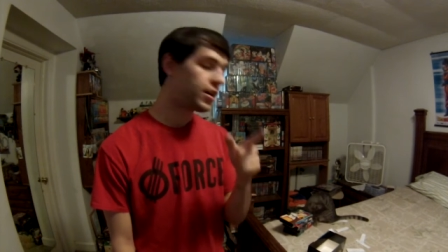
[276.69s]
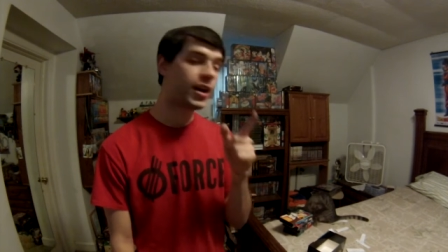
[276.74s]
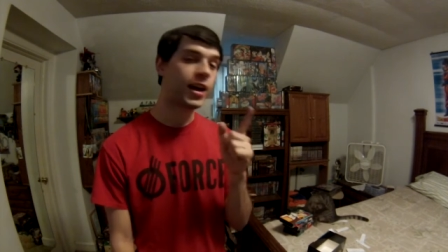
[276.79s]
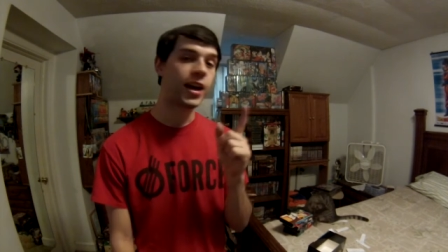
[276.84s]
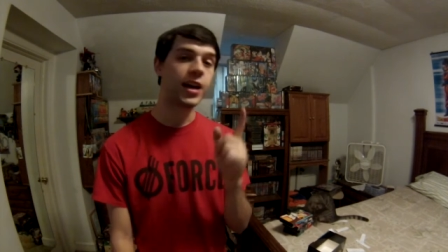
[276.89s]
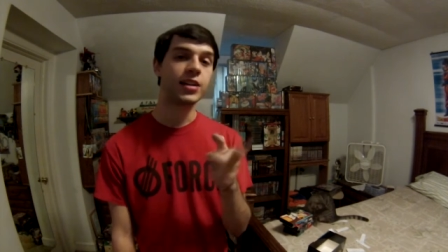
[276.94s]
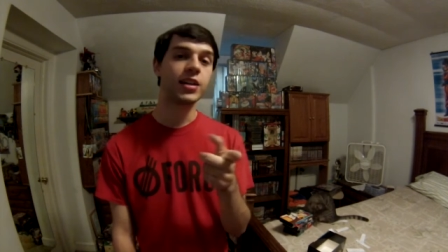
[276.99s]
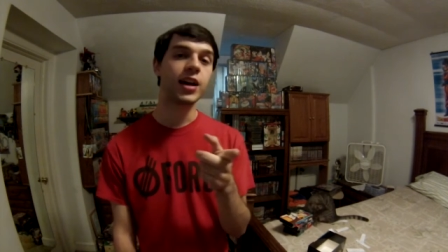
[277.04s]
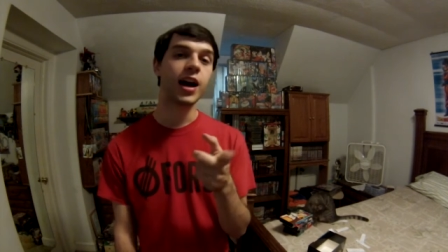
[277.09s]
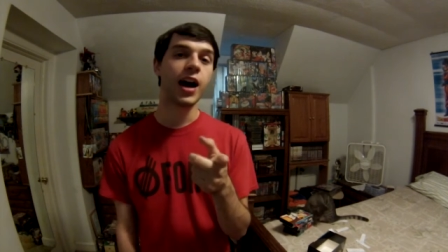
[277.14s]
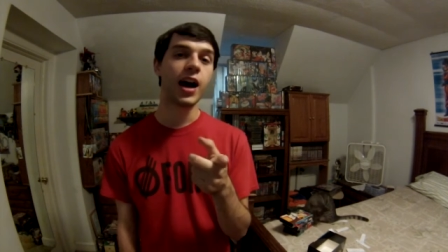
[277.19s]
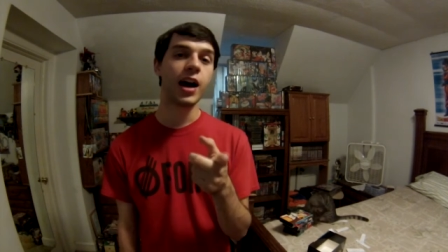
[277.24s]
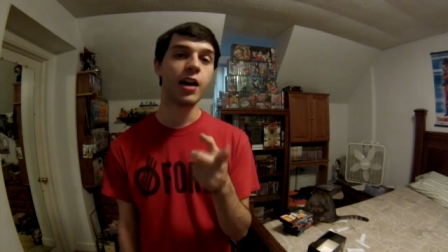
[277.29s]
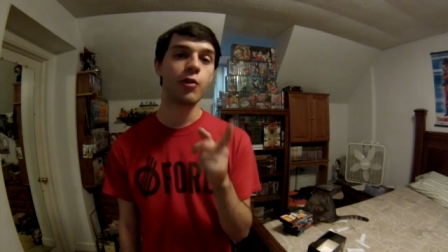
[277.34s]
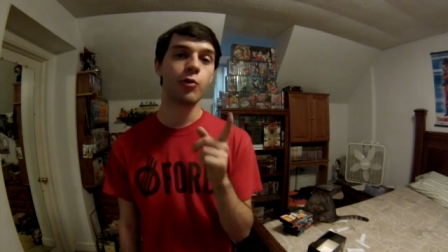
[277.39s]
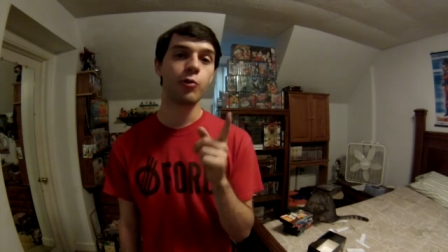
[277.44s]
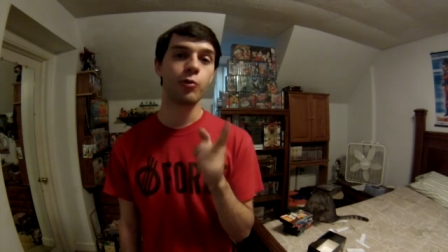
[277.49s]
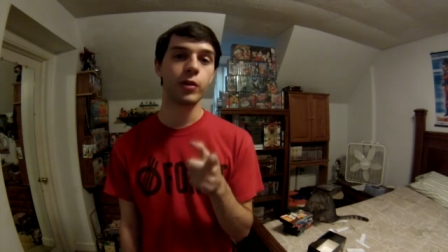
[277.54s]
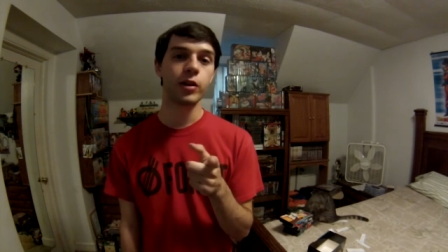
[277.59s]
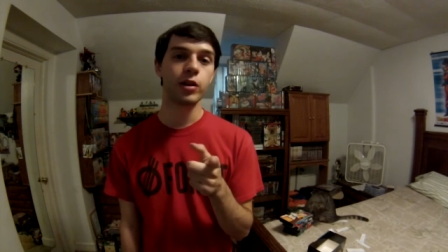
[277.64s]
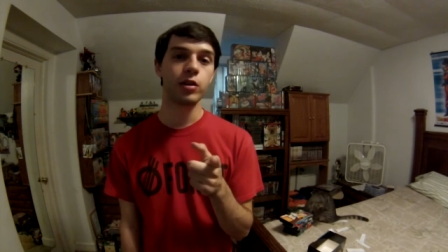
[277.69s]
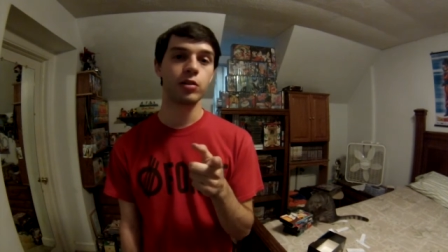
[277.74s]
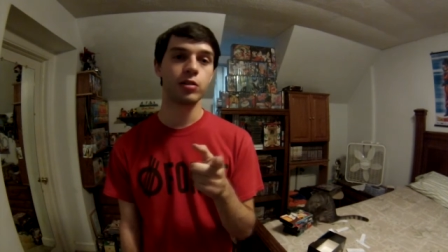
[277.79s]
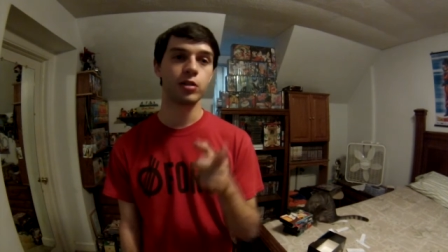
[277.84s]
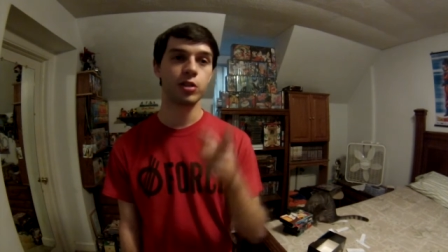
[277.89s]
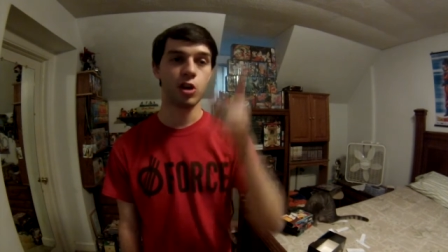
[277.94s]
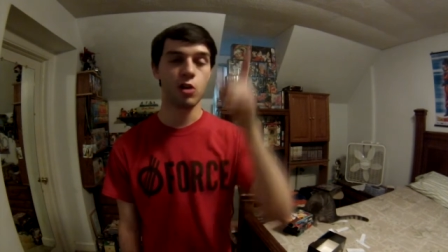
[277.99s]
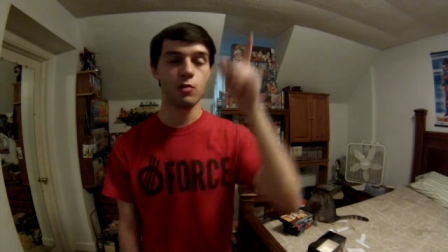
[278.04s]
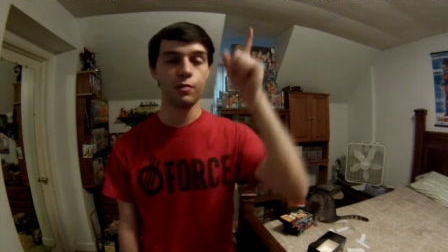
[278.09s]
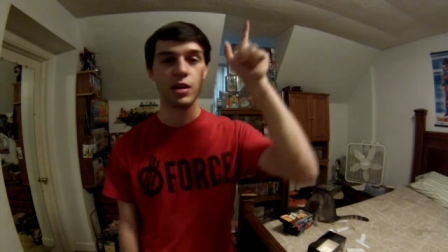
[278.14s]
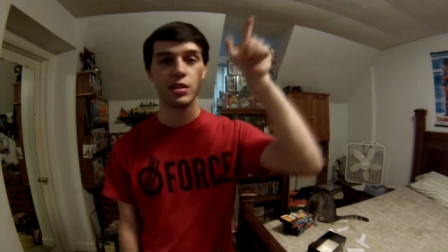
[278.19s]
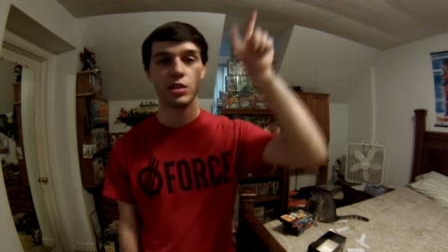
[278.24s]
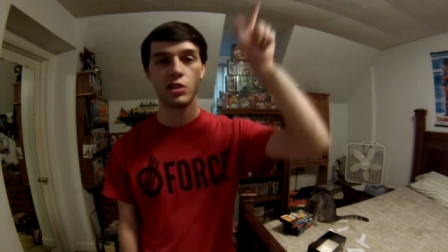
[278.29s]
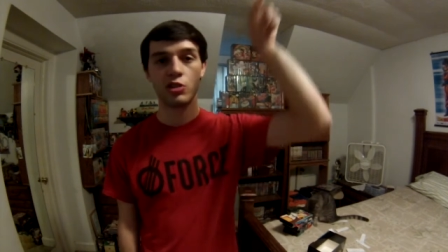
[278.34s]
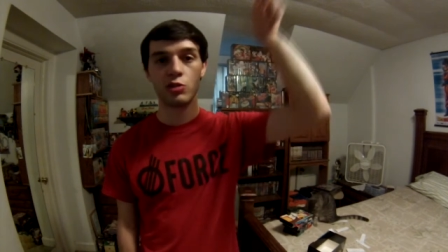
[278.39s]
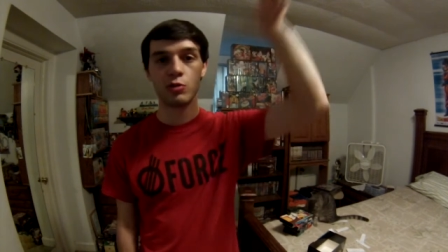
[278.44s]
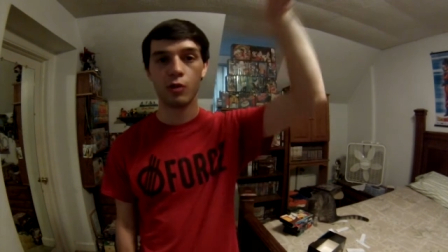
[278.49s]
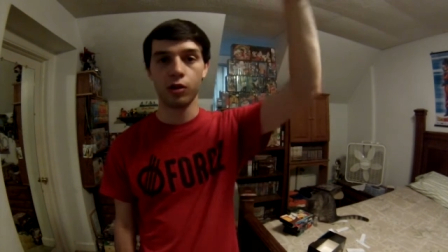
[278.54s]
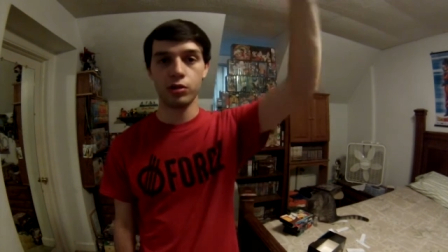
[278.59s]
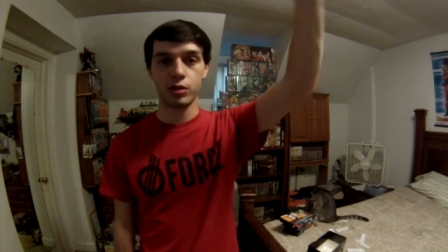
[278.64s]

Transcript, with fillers: And I will go message you on